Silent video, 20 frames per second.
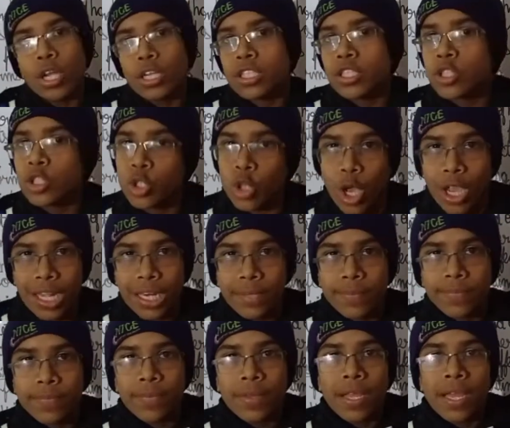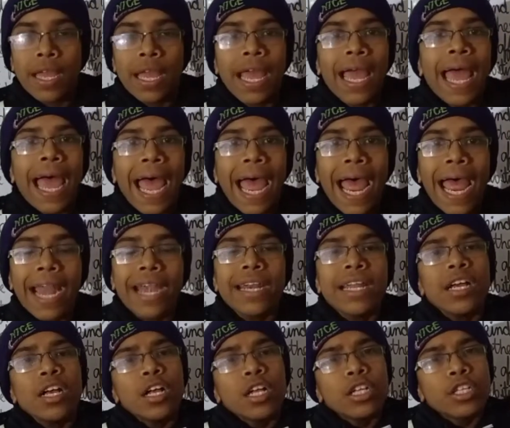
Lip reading: on soil, and